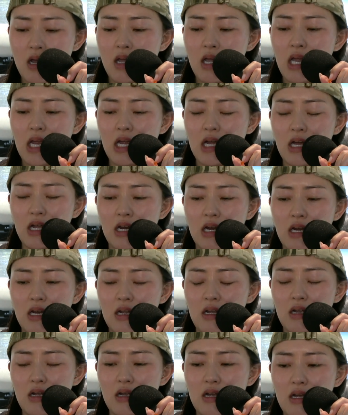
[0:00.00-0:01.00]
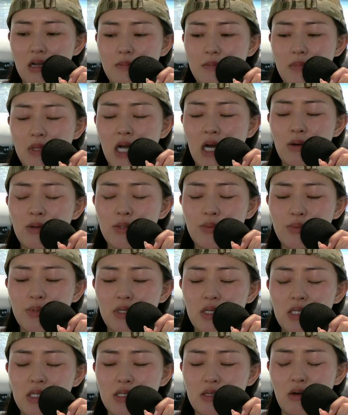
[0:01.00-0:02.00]
And I was
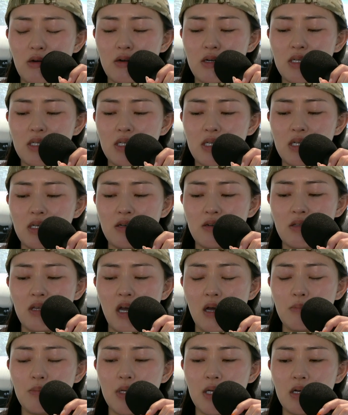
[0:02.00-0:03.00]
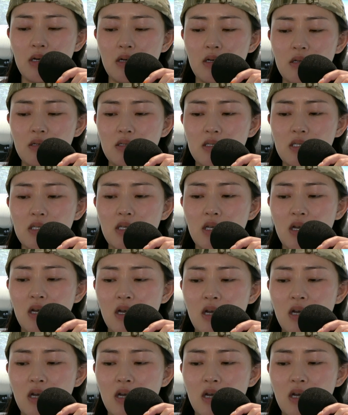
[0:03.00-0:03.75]
really sorry to hear that, because